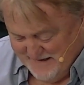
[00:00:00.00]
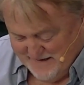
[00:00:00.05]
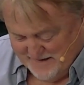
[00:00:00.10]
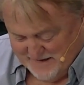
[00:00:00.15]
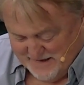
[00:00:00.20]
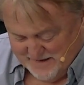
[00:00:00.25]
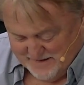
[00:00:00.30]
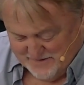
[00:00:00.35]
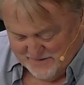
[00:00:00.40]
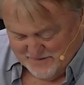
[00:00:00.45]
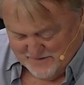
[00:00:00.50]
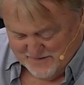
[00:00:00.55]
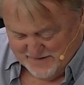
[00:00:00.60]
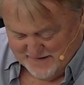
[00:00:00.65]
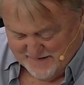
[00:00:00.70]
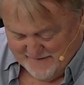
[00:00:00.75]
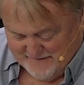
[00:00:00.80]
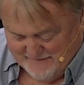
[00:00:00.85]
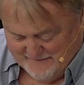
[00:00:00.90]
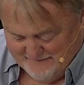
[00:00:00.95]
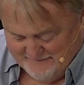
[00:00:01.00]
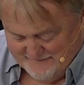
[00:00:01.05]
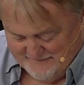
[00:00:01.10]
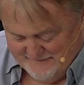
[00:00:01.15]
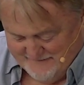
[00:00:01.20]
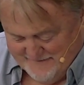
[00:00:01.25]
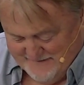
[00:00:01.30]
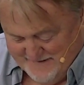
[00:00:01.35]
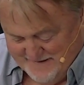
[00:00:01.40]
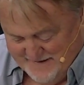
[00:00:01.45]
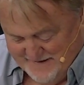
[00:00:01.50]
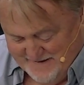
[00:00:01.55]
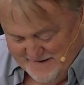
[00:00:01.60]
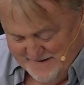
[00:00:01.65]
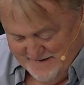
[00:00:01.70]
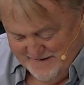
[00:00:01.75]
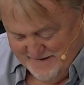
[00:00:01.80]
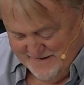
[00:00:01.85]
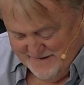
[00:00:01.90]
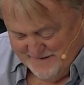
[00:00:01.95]
Hallelujah.
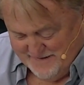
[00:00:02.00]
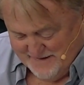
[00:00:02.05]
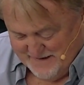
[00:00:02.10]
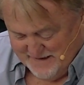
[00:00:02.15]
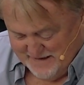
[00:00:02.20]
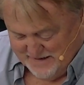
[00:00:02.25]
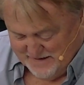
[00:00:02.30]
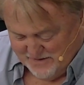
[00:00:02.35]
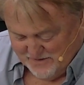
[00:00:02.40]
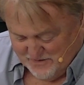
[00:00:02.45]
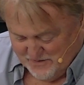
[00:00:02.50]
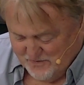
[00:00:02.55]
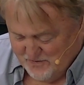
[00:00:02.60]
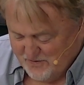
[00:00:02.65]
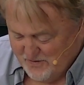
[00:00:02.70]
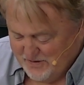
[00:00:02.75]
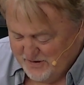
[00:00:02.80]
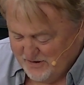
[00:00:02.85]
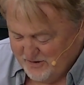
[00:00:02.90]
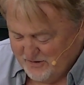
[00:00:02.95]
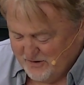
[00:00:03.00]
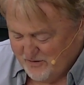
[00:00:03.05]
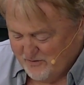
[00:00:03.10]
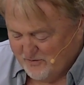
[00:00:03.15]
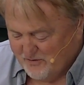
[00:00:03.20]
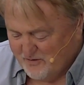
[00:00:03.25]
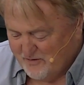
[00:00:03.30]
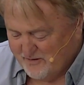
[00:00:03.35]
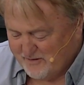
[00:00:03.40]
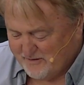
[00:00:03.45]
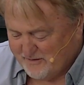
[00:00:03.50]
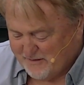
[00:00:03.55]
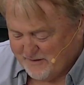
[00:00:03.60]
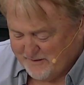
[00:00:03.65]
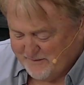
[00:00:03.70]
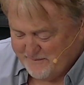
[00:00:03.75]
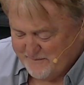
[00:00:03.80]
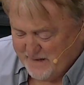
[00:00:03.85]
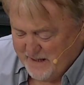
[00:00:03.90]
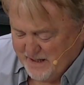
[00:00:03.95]
Thank you, Lord. You're no
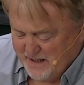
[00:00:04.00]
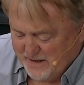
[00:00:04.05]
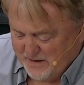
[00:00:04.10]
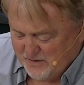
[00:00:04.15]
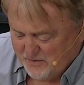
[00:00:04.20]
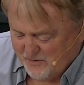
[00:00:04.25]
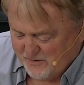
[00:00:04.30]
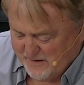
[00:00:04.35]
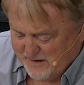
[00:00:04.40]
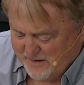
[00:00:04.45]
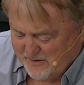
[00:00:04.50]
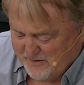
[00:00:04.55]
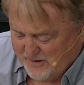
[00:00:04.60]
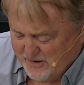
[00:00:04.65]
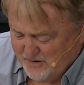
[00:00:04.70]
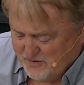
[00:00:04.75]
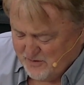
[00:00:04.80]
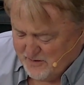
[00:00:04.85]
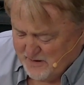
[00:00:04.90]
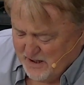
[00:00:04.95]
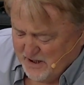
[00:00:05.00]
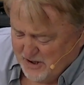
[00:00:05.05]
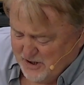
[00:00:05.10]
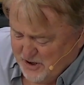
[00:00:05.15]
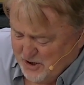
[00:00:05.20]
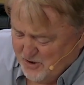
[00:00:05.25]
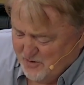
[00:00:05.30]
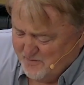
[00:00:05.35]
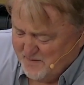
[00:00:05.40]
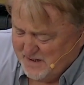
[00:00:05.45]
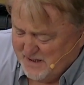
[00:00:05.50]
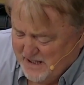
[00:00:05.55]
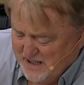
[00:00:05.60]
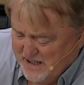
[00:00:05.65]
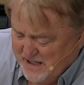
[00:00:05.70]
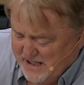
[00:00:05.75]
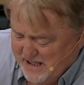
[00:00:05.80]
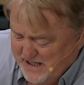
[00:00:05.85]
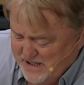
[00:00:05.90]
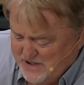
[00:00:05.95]
longer an ordinary human.
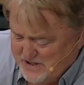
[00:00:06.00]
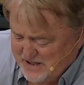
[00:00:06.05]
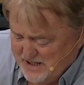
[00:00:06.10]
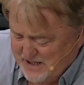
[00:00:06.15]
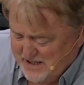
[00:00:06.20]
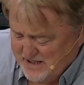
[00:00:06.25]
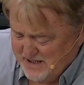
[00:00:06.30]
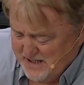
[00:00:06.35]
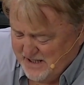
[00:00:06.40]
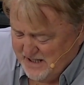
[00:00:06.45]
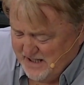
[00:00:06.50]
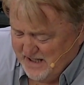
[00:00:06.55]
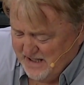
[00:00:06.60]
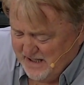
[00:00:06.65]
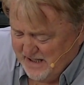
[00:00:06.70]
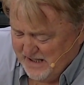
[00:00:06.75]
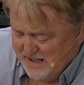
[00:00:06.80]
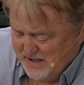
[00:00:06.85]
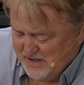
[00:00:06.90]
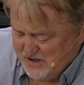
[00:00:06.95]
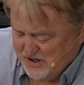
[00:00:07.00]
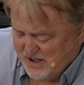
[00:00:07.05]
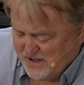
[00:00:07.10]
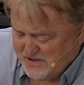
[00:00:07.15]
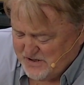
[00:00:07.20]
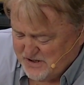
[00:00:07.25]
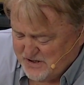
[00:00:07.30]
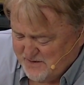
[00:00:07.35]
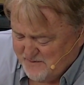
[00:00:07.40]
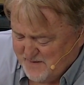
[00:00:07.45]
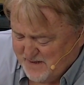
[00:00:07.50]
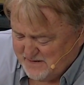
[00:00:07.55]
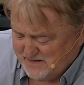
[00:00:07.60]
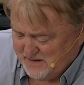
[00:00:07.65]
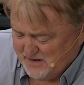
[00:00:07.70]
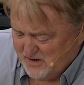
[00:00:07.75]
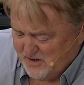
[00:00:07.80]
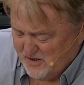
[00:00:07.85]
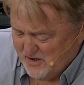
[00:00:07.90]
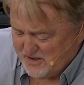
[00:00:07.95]
He said, he judges
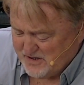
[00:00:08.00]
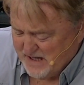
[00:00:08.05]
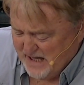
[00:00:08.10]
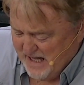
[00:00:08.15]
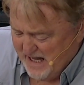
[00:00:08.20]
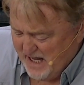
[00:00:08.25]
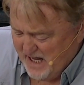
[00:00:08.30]
among the gods.